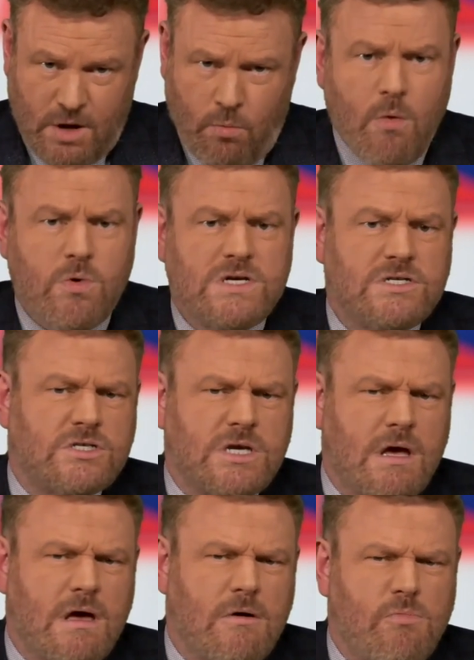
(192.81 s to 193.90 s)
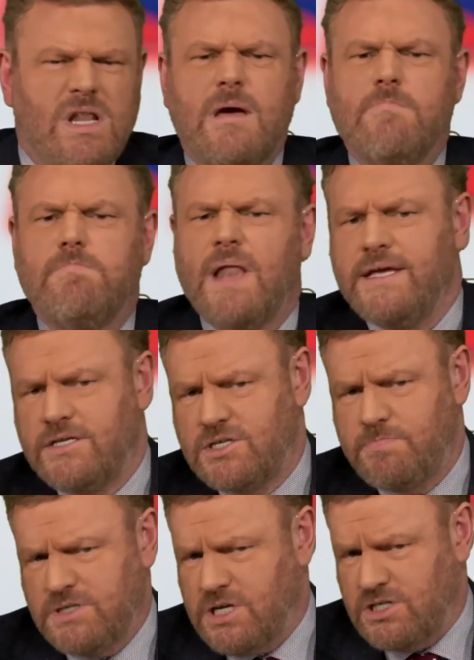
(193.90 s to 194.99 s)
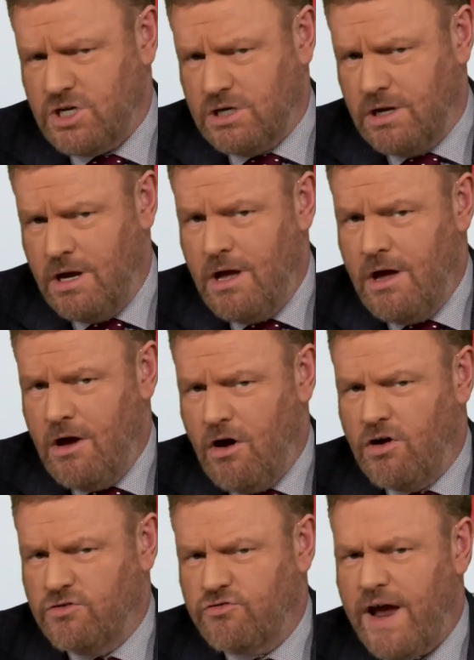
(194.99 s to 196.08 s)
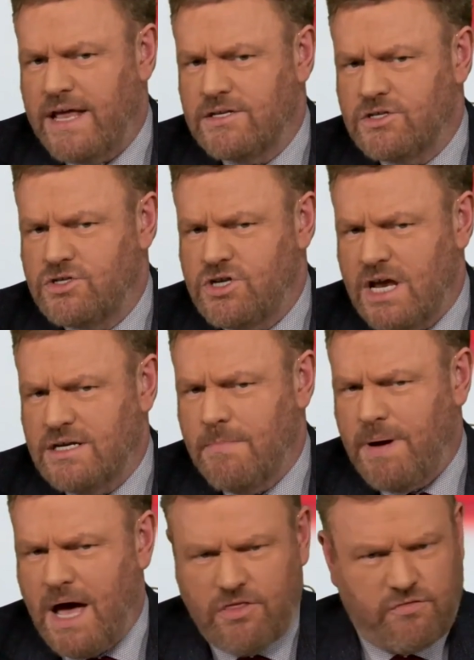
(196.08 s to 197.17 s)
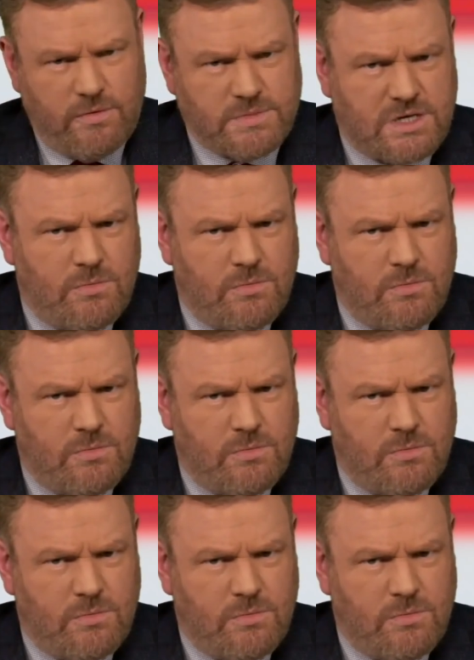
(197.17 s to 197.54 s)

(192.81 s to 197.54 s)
What was uh, William Blake's position on transgender bathrooms?